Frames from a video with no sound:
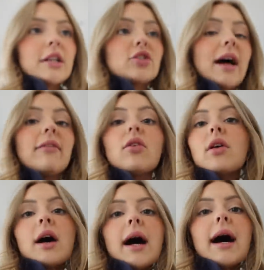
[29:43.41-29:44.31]
I
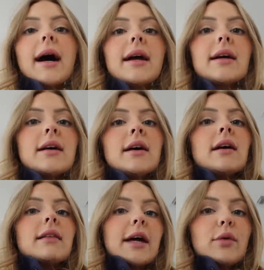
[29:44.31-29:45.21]
travel, I
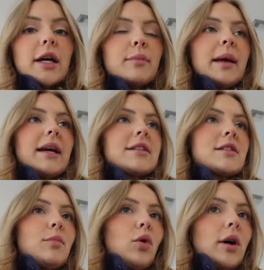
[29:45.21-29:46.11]
like wearing
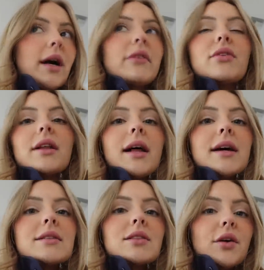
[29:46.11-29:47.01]
pants more, I've
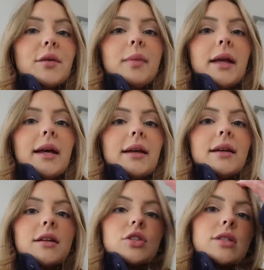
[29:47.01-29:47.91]
realized, on the
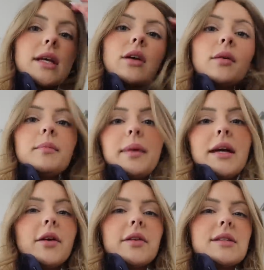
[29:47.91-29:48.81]
plane, just like
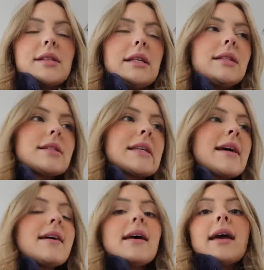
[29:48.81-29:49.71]
being on the seats.
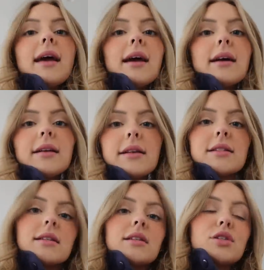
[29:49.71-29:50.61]
And
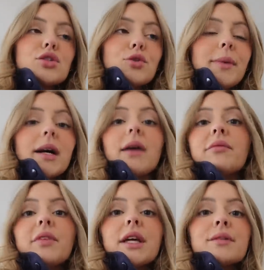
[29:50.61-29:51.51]
this is super
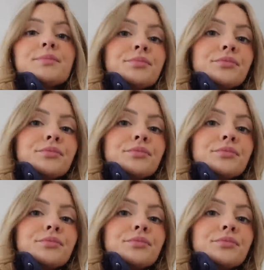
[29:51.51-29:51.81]
comfy.